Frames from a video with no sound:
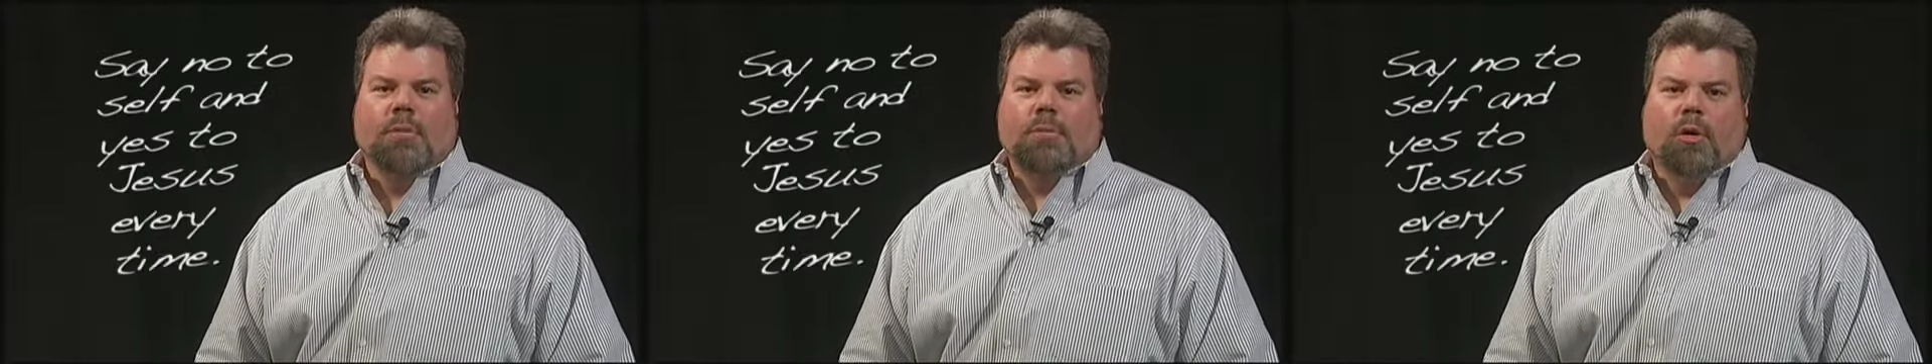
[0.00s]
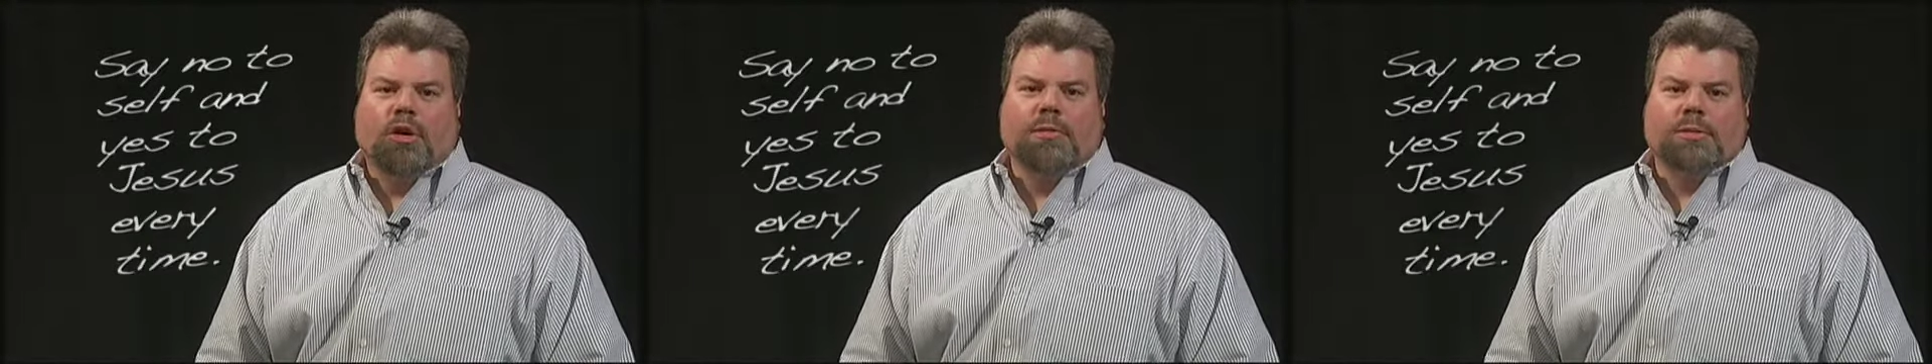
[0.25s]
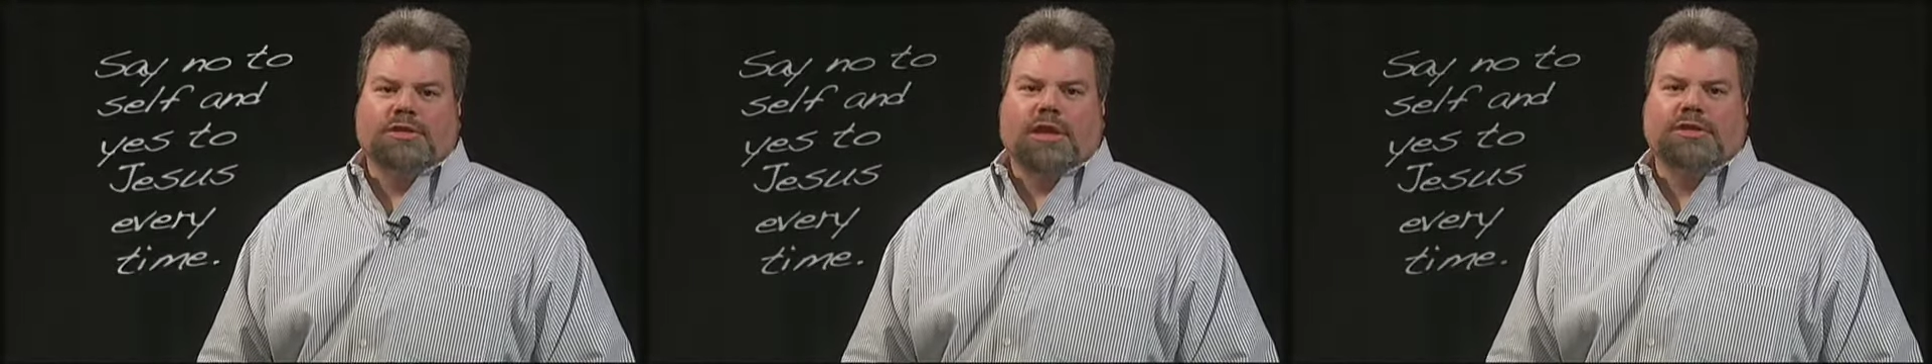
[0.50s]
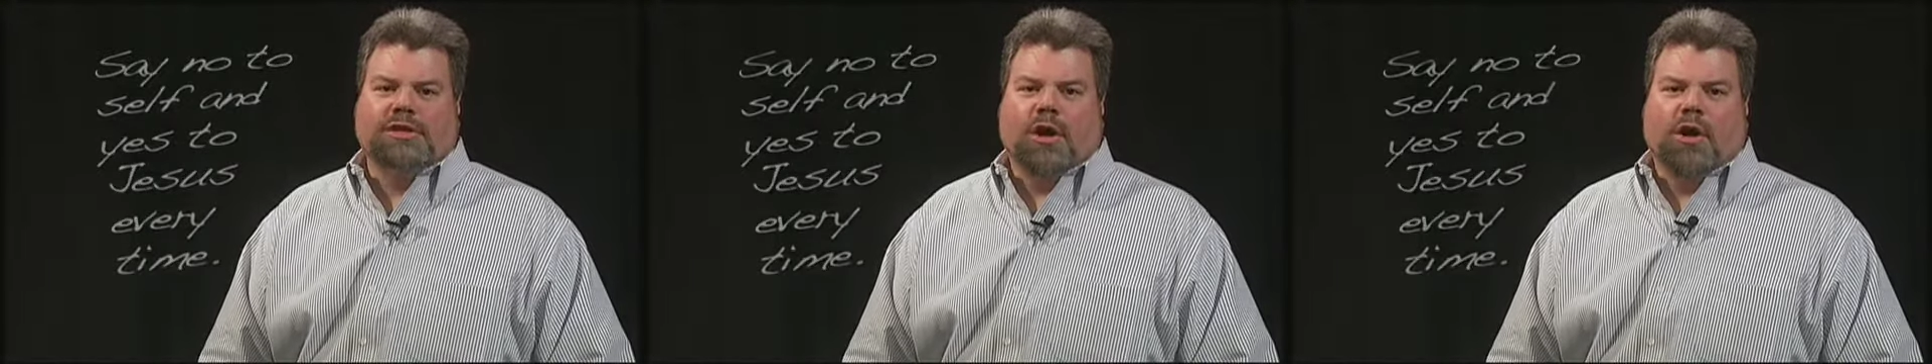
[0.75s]
Borden
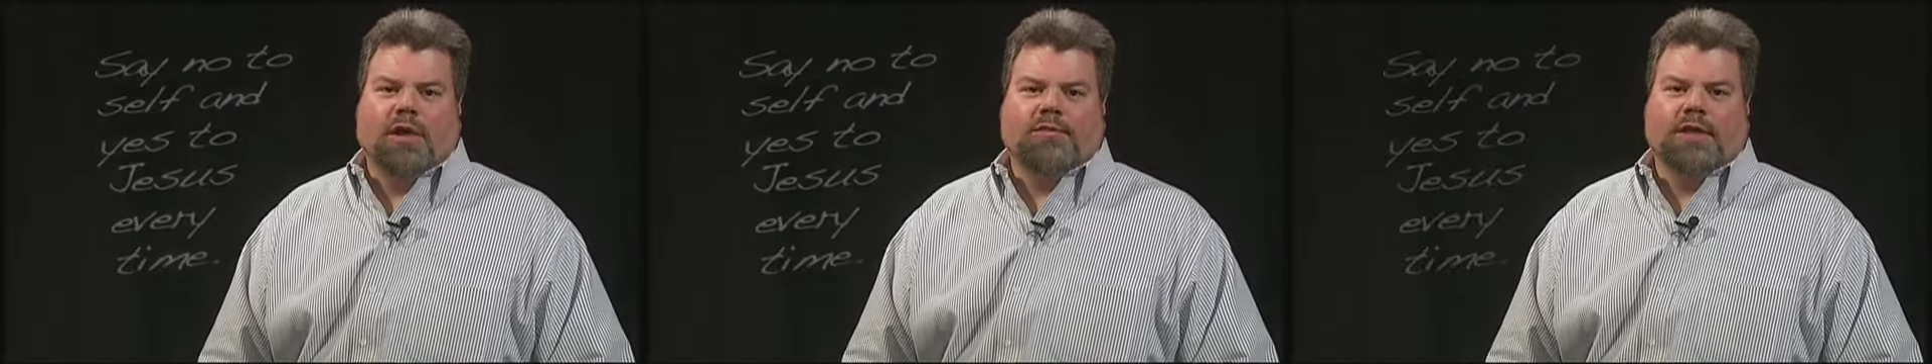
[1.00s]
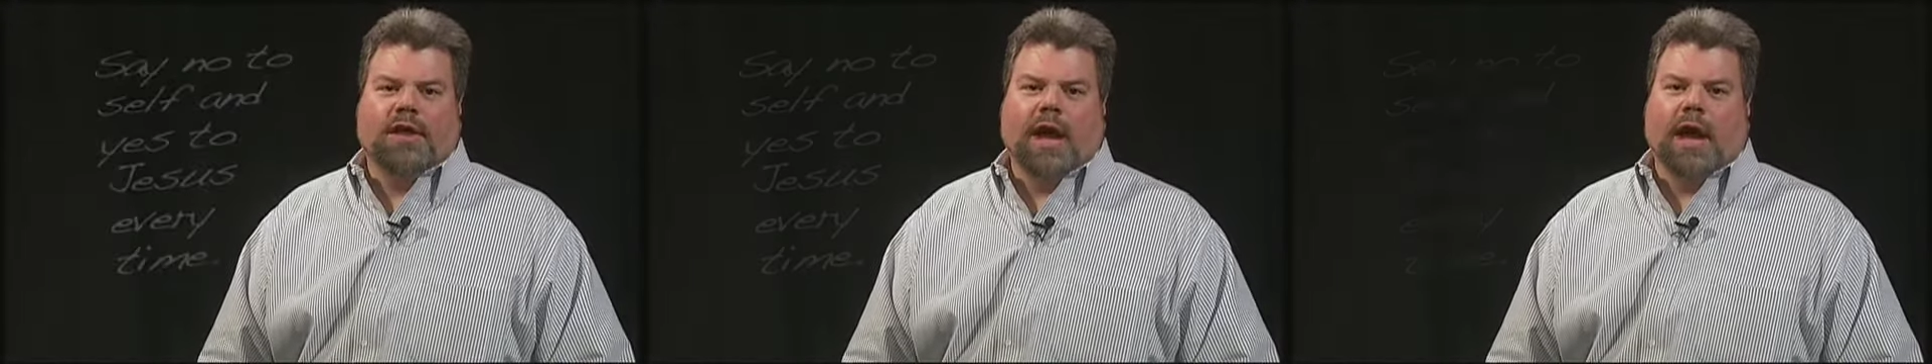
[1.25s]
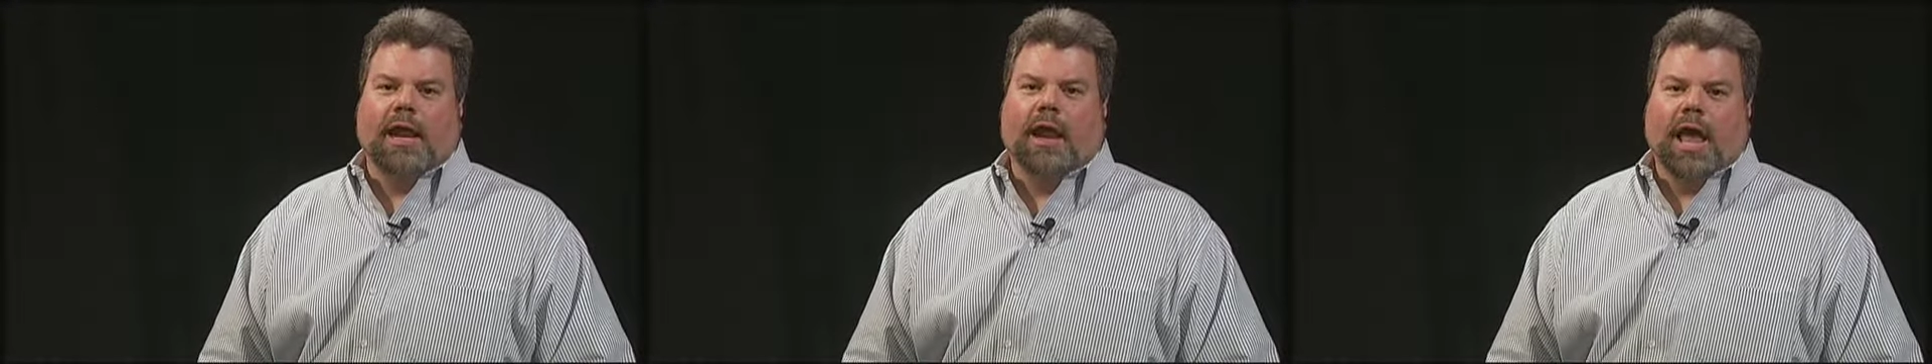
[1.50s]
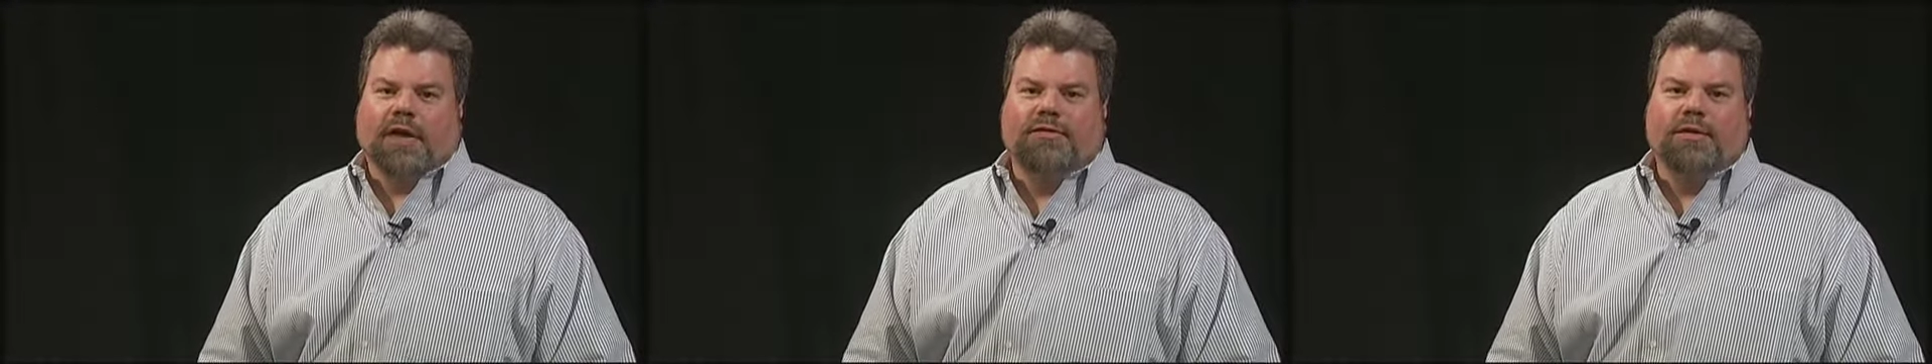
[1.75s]
possessed a heart for God
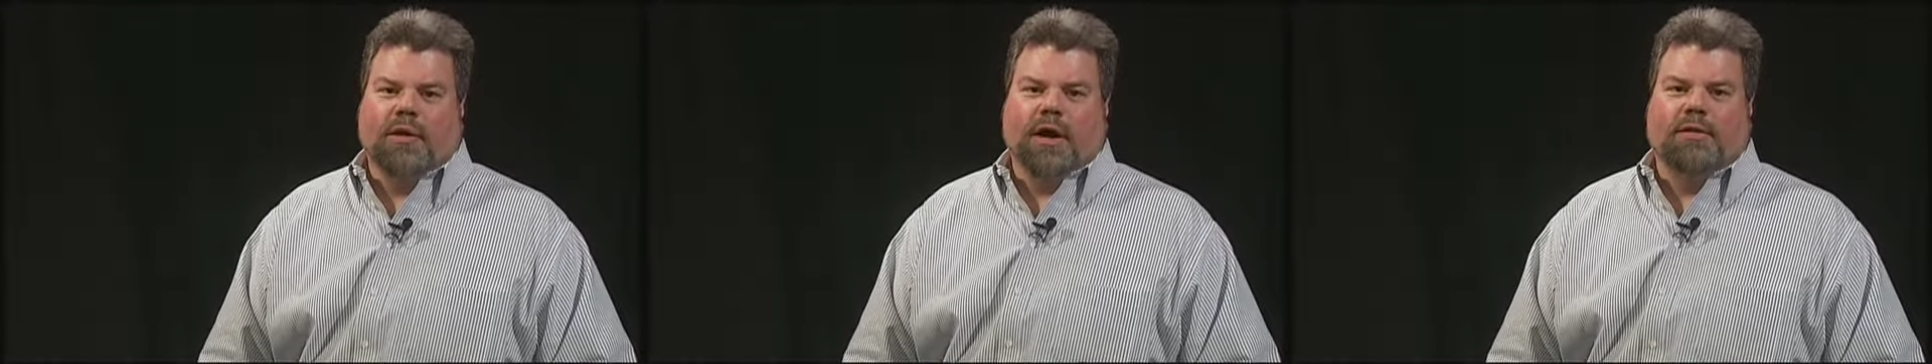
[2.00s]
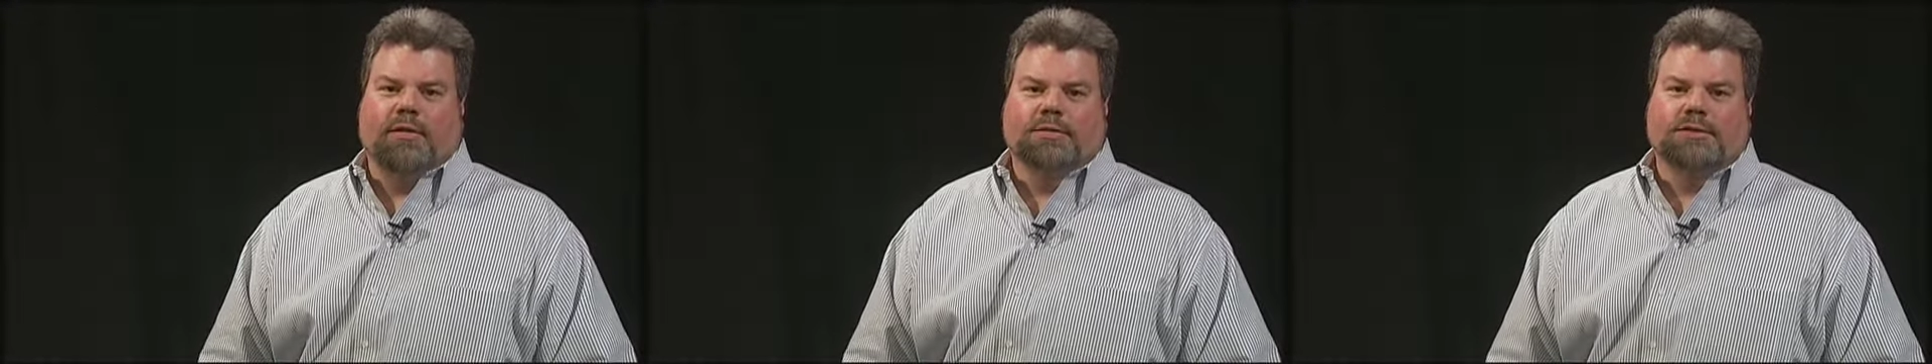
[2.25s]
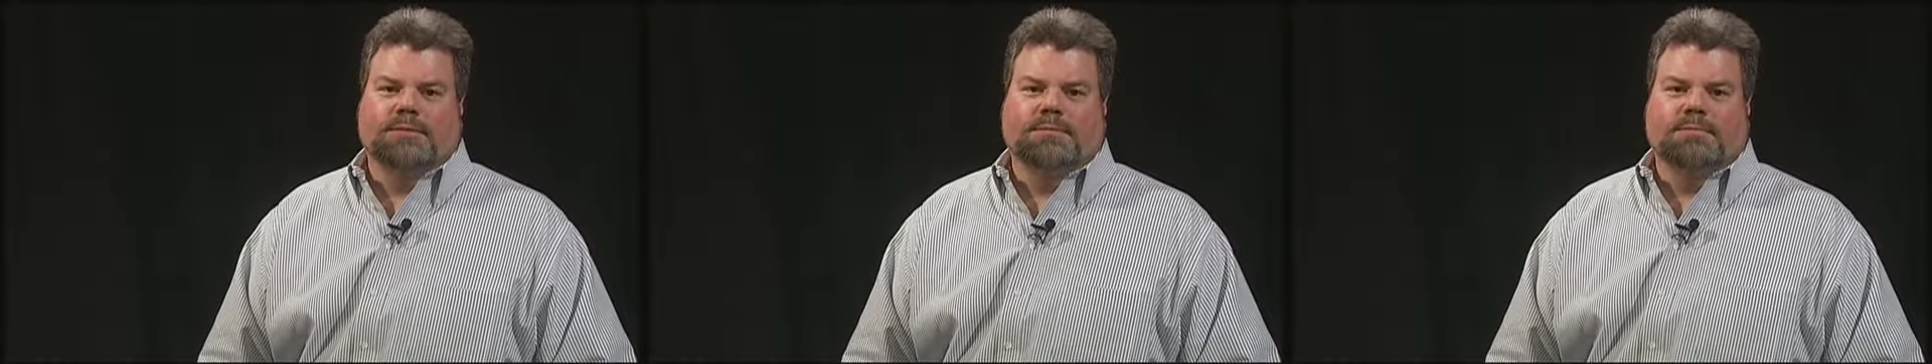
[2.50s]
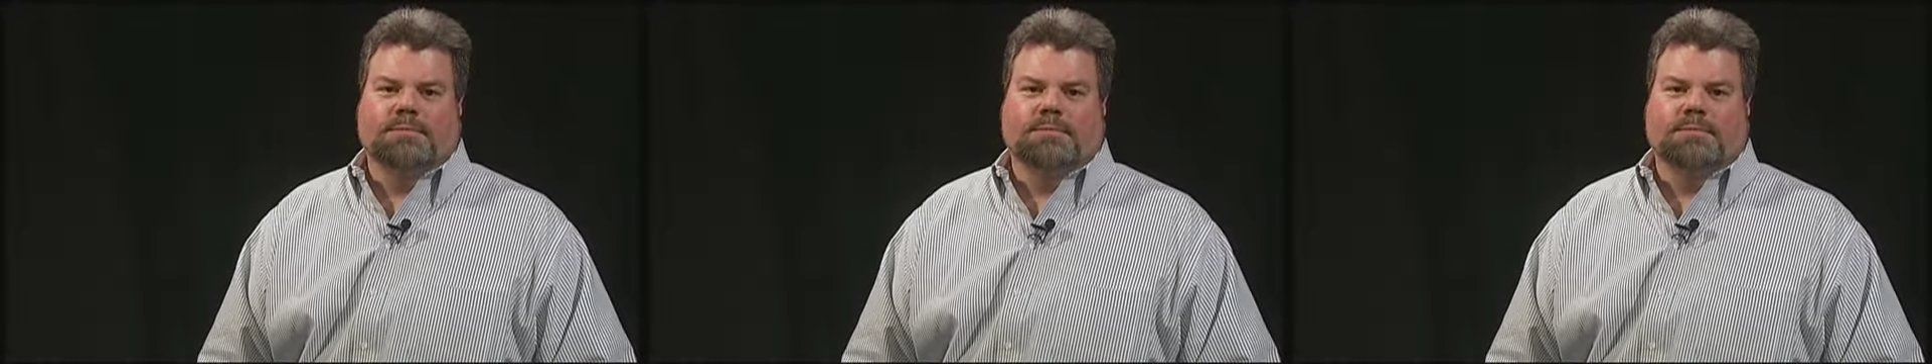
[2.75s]
like few others.